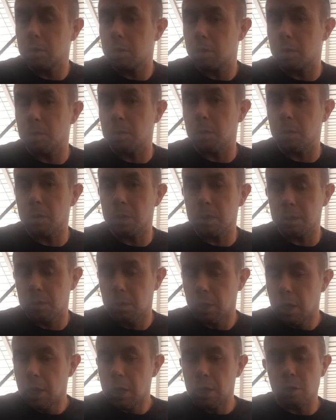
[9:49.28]
turbo, and
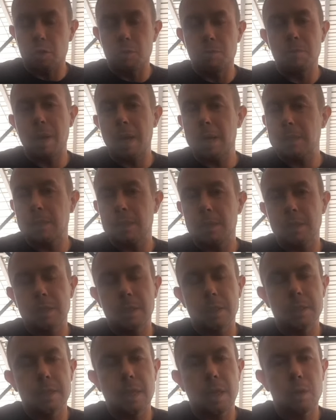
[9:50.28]
you maxes
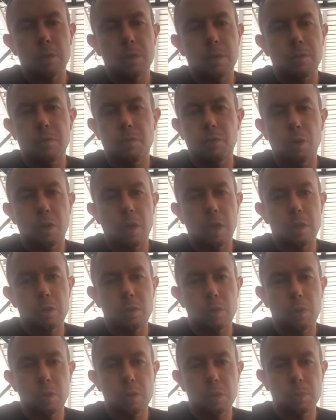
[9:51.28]
this out at 400
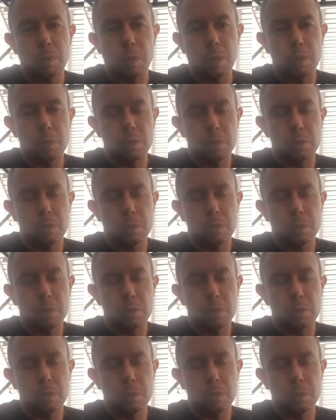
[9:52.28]
horsepower.